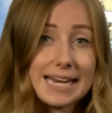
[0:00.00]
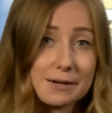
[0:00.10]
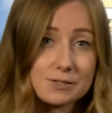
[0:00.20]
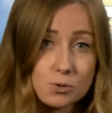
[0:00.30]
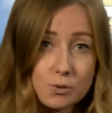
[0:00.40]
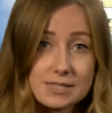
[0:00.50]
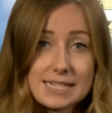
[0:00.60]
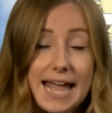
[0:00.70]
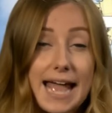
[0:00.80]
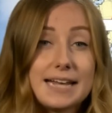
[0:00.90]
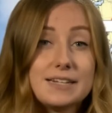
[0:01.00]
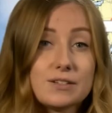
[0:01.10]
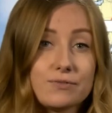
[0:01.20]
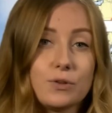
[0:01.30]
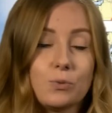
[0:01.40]
Now, it's towards the end
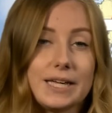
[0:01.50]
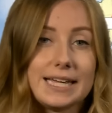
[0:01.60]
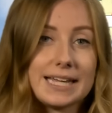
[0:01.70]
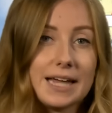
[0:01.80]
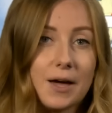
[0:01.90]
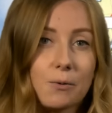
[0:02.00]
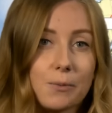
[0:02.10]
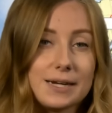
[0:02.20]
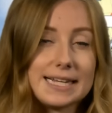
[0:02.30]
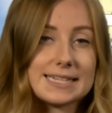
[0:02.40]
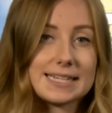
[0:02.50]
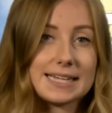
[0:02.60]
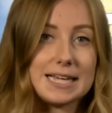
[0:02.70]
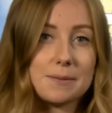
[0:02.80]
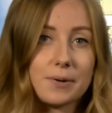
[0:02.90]
of the week where we need to
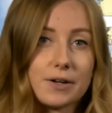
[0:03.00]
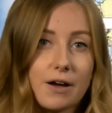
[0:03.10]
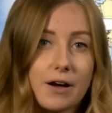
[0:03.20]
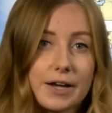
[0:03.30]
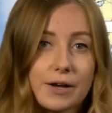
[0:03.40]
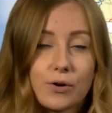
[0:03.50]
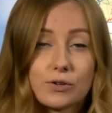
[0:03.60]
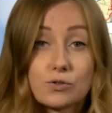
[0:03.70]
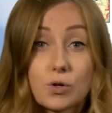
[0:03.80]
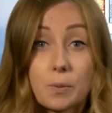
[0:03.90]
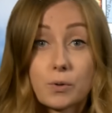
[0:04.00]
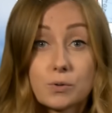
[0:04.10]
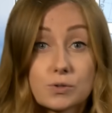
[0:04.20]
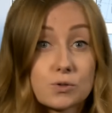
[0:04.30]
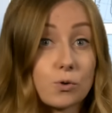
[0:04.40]
keep an eye on Tropical
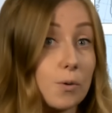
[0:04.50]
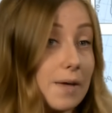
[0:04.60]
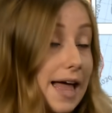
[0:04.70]
Storm